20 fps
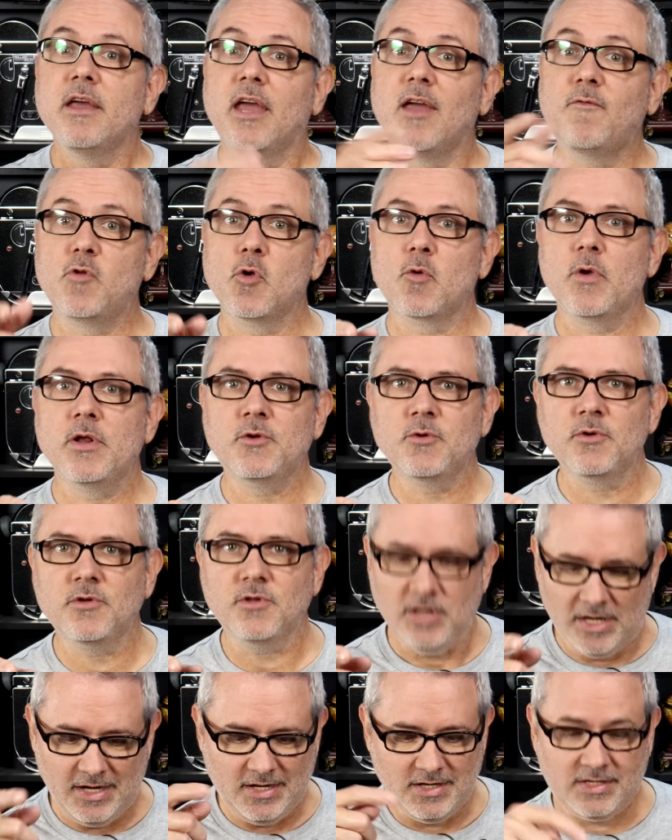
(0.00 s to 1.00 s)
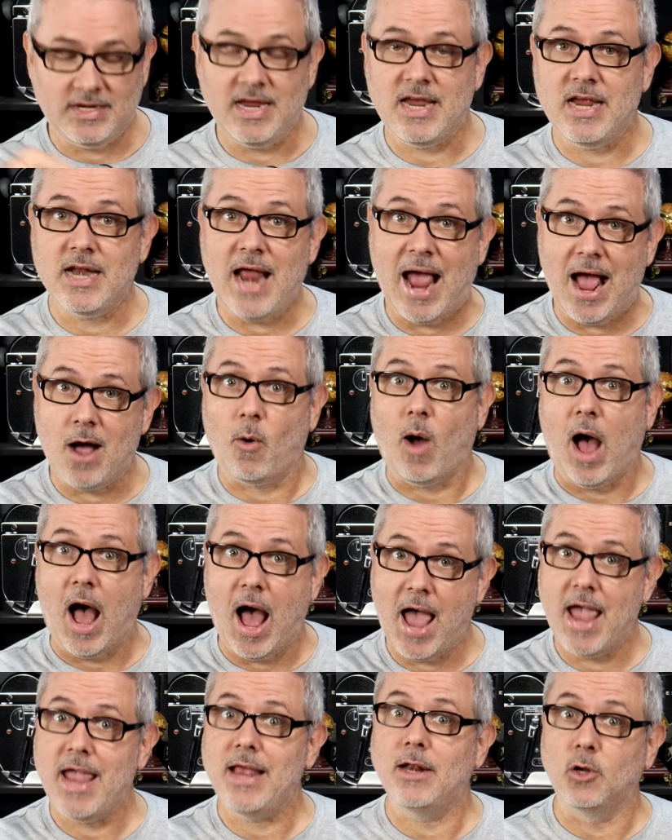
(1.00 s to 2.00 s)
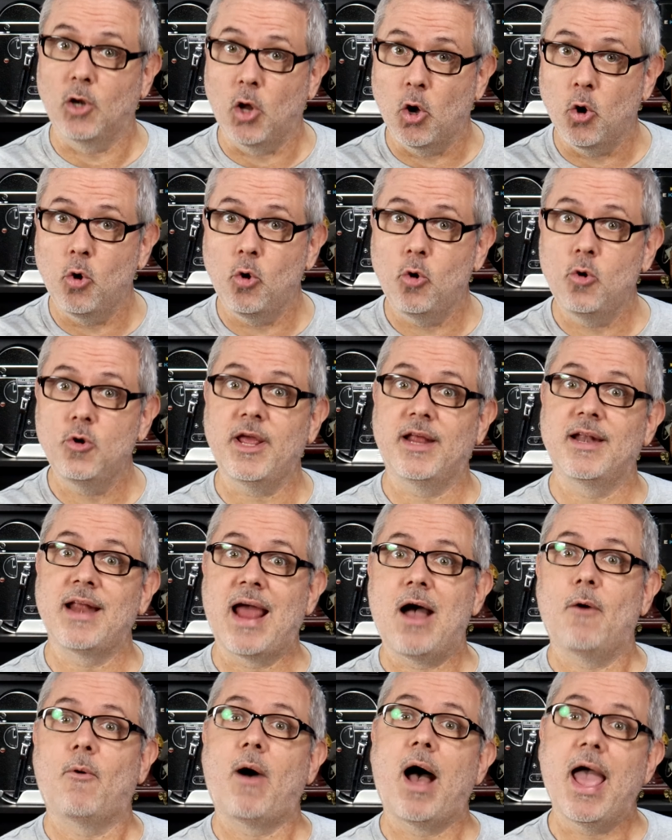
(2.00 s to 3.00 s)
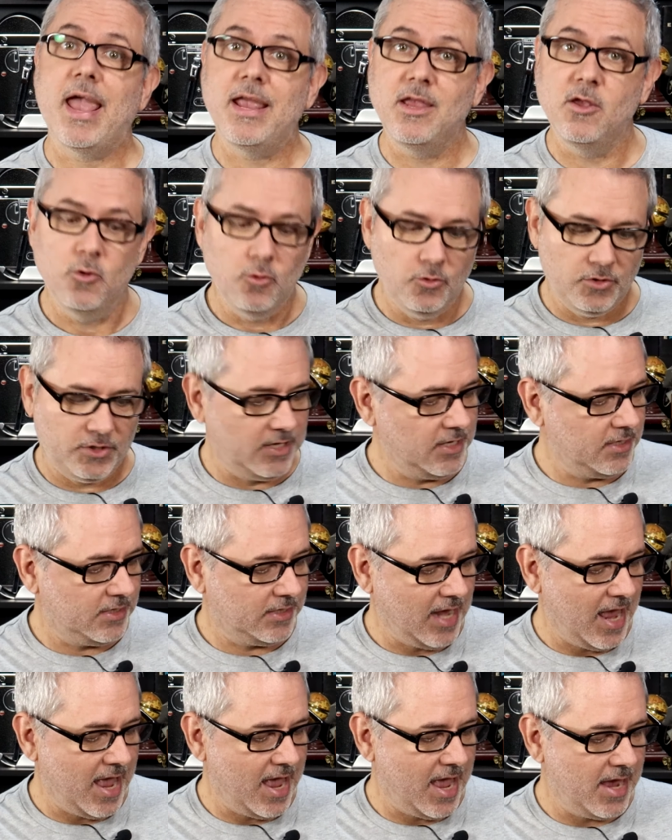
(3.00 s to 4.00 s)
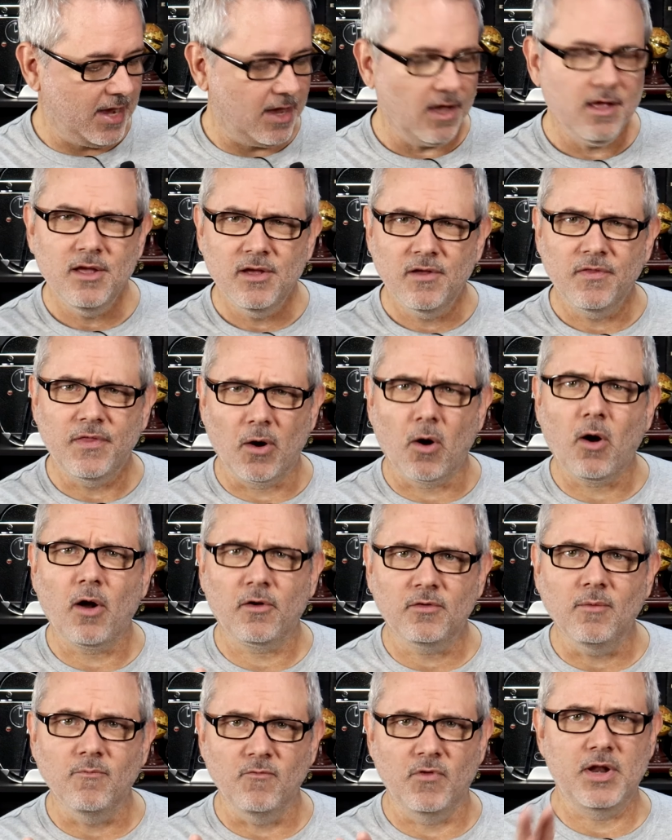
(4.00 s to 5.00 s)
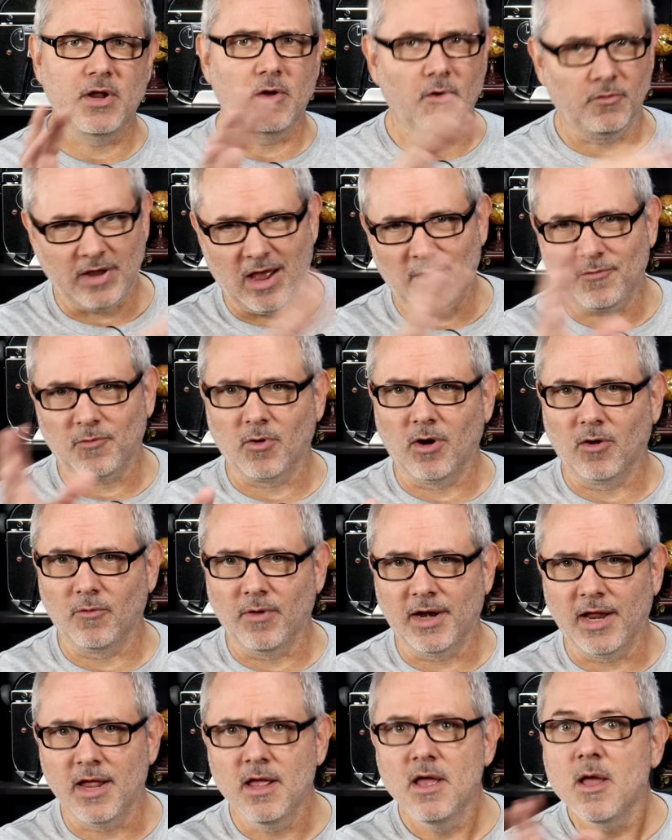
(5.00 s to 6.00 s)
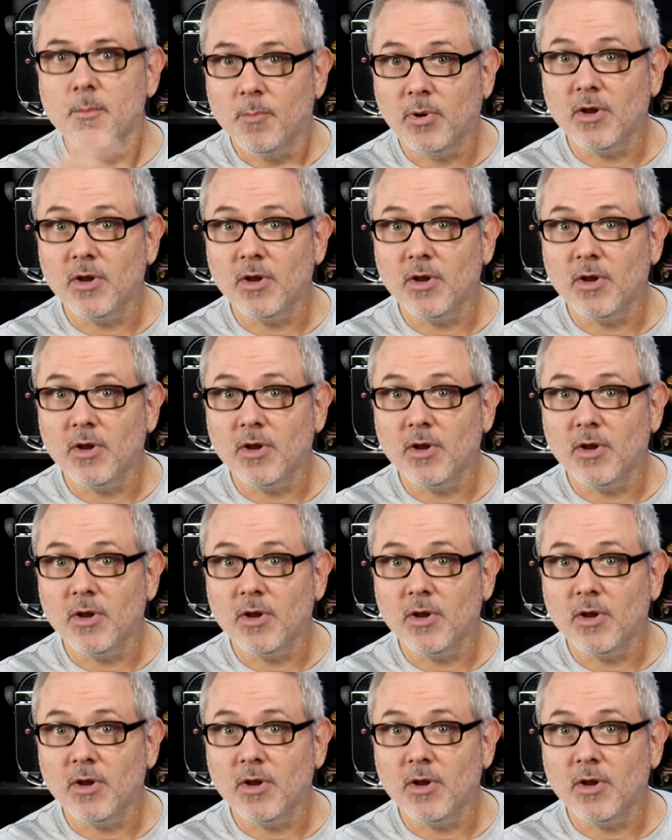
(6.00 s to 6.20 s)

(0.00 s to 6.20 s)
If you're interested in seeing how I load and how I use this tank, there are some videos out there already.